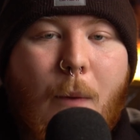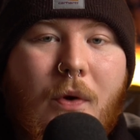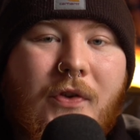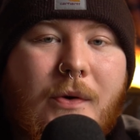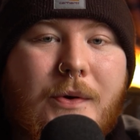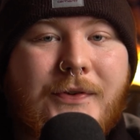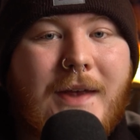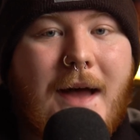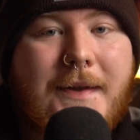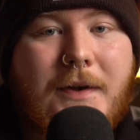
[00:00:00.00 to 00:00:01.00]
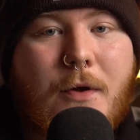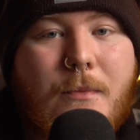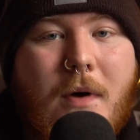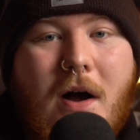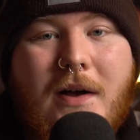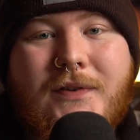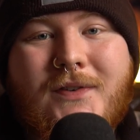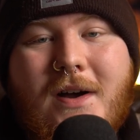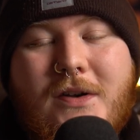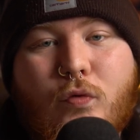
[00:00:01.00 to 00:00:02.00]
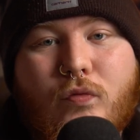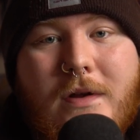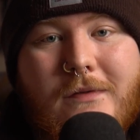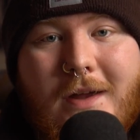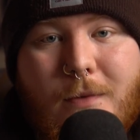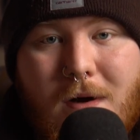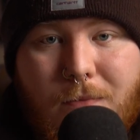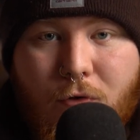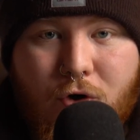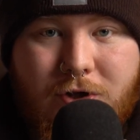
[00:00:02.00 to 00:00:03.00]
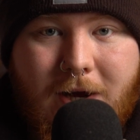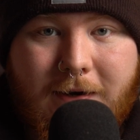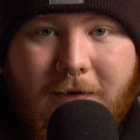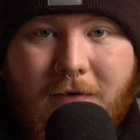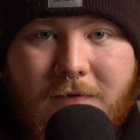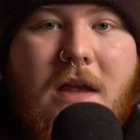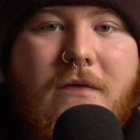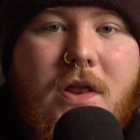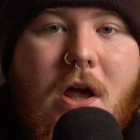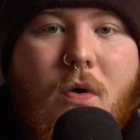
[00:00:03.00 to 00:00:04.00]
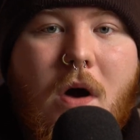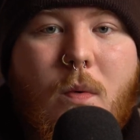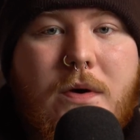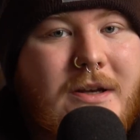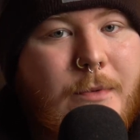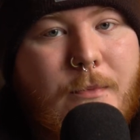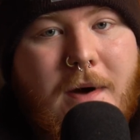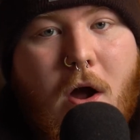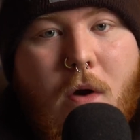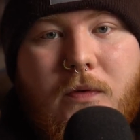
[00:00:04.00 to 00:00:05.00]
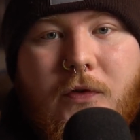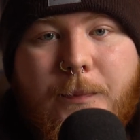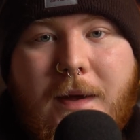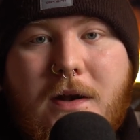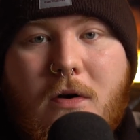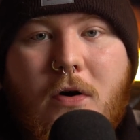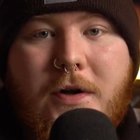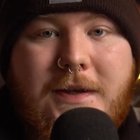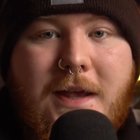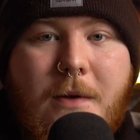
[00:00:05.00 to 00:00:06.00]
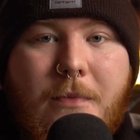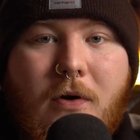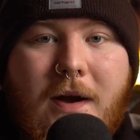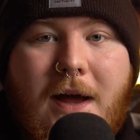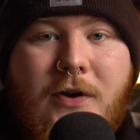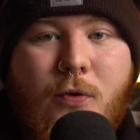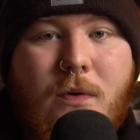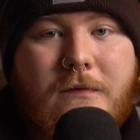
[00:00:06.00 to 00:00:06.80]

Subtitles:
And once I was scanning them, I started to rethink my project. Even though I wanted to put my own spin on a yearbook and do